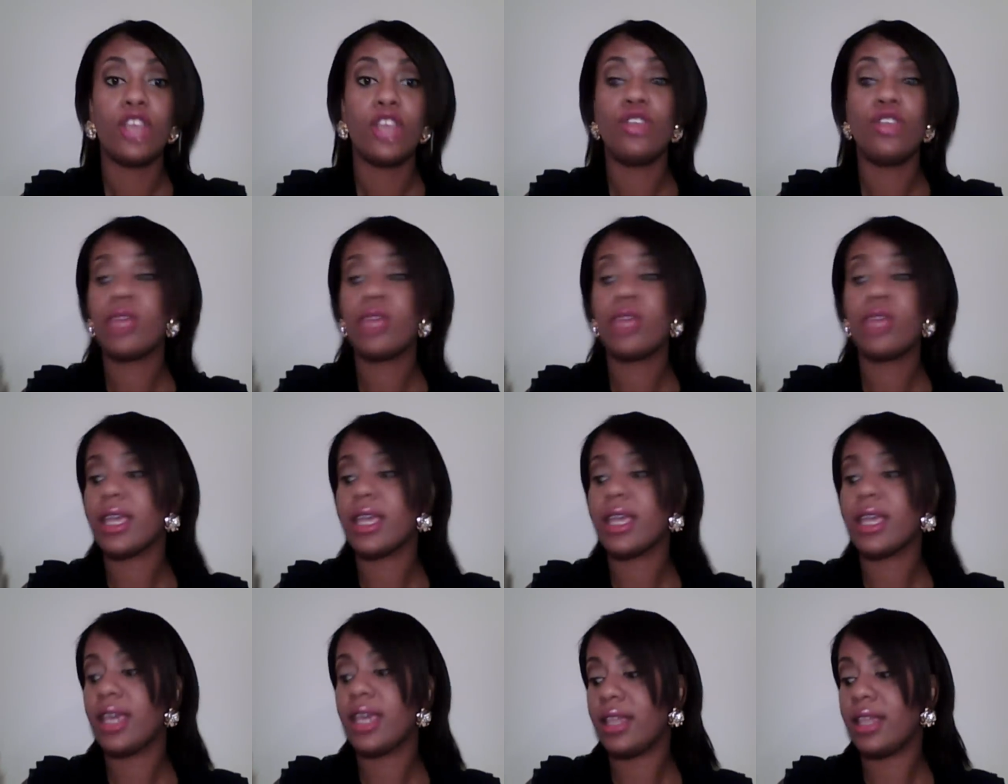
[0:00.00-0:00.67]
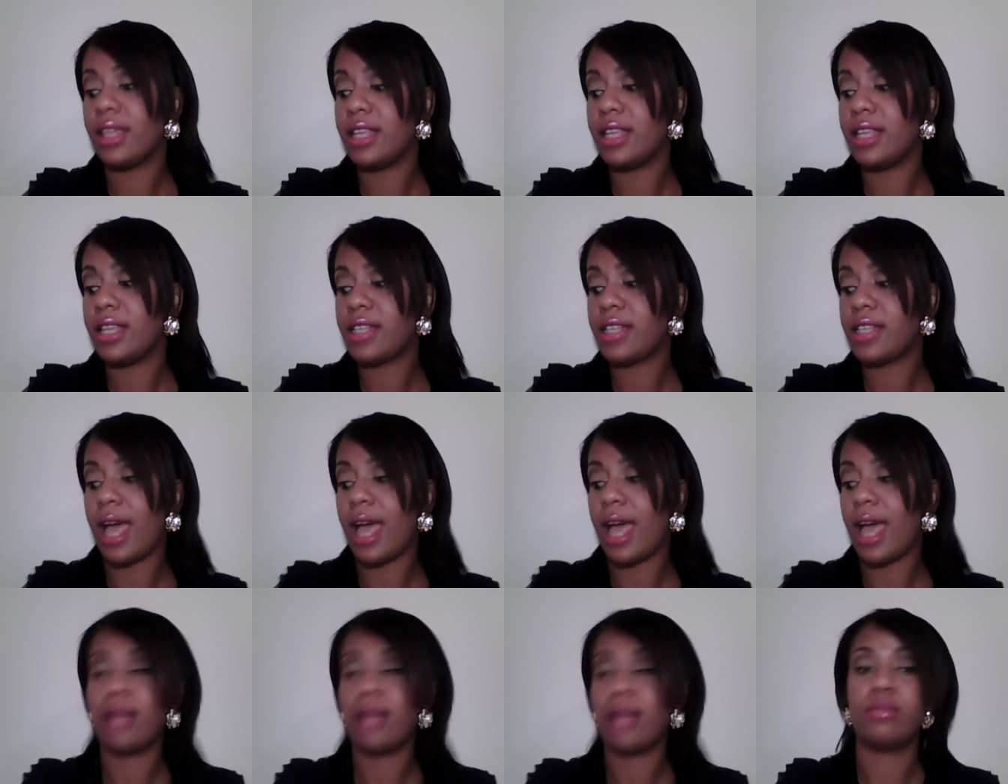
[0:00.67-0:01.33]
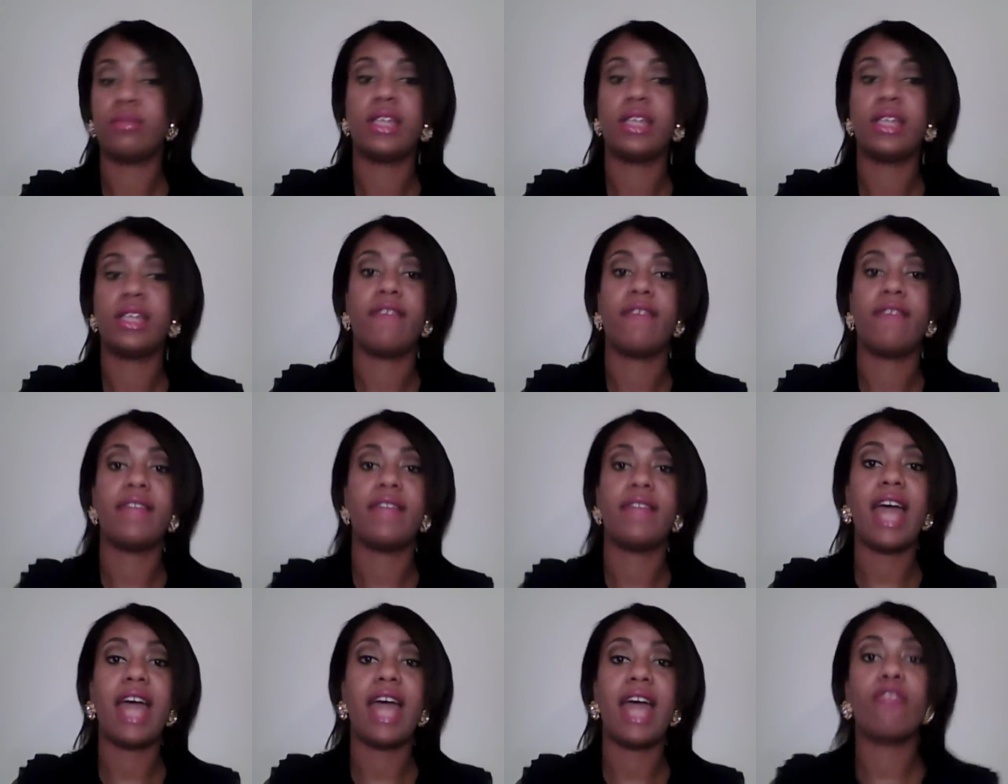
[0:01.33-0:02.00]
you can get these items, if
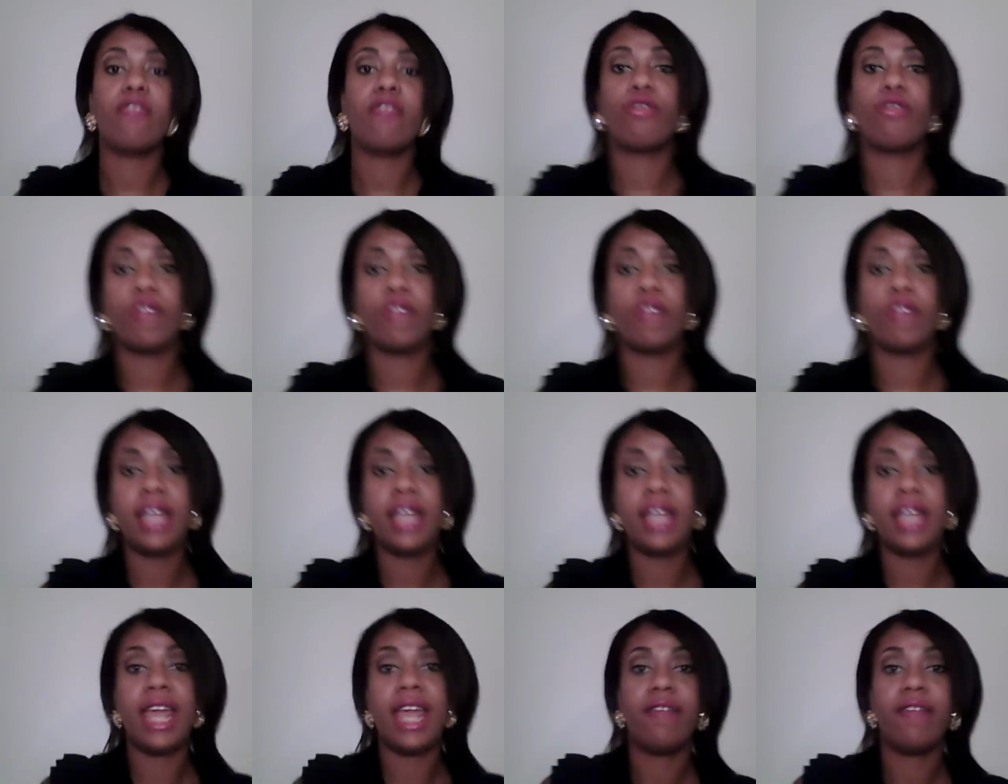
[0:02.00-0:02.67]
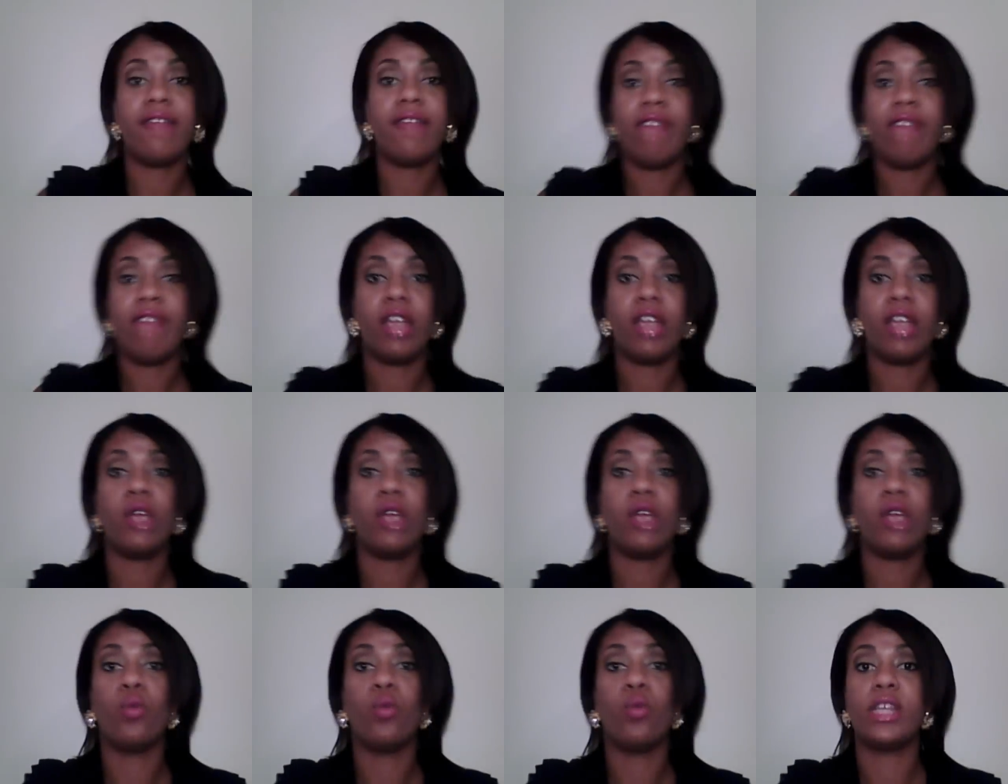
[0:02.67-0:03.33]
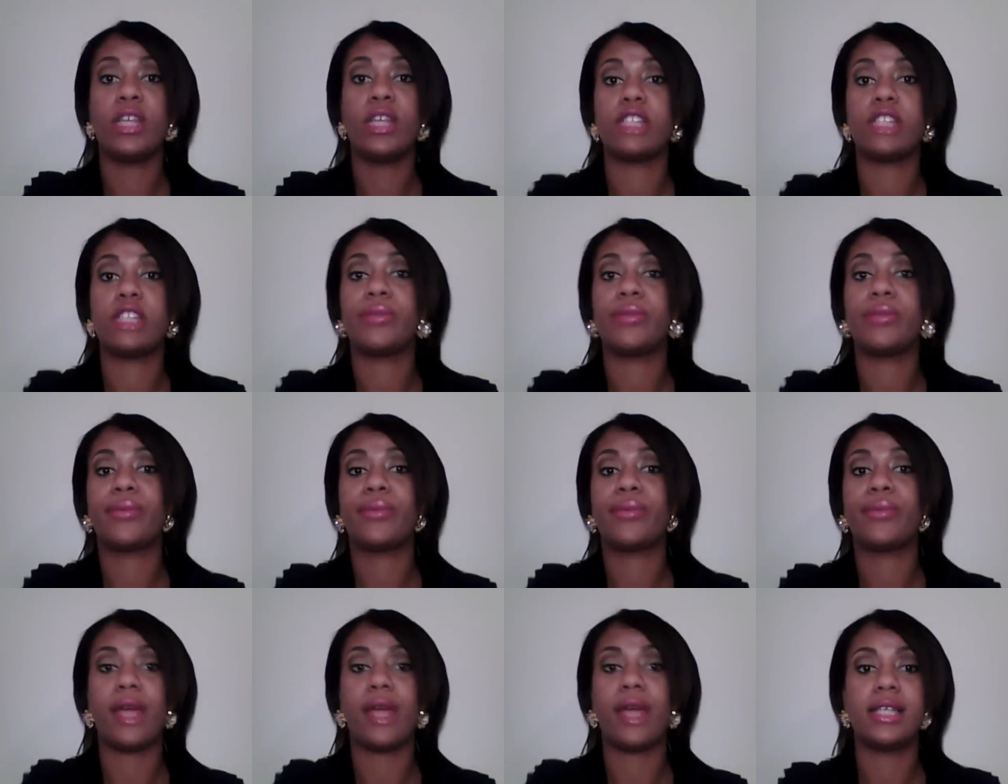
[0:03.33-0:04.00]
not free, at a very reasonable
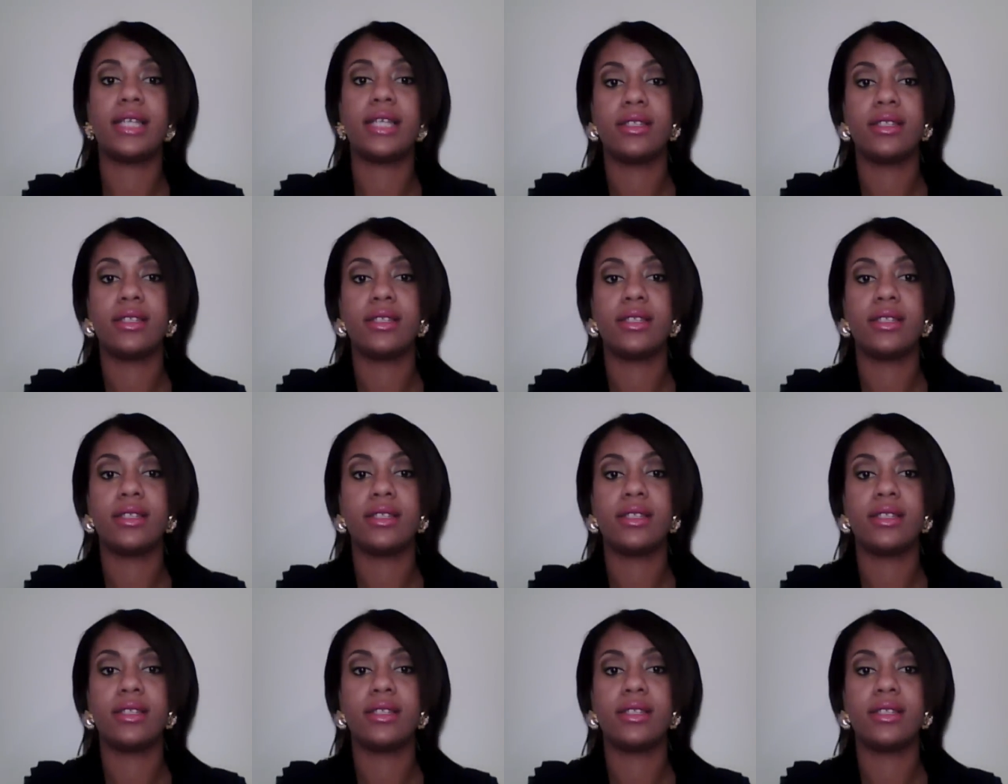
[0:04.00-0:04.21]
price.